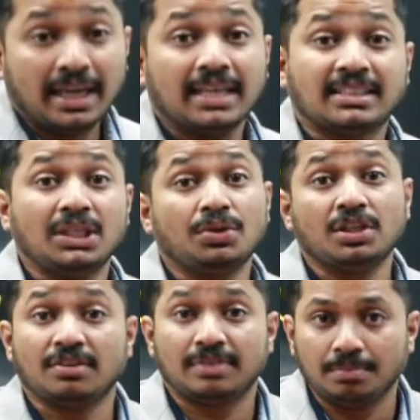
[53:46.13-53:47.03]
SI
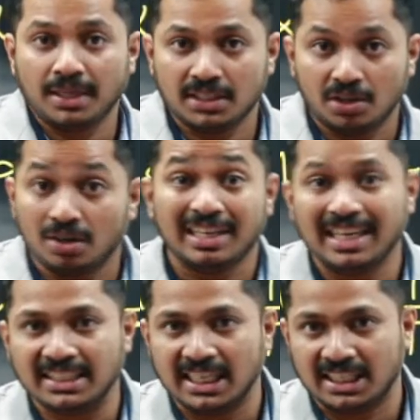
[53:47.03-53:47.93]
unit of temperature, not
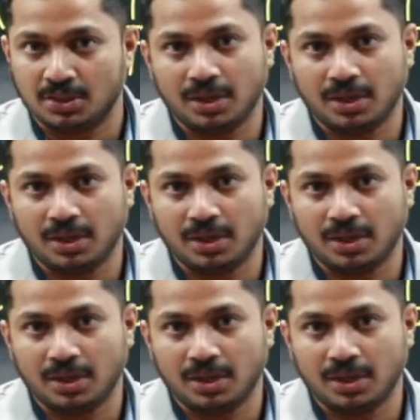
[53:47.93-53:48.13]
degree Celsius.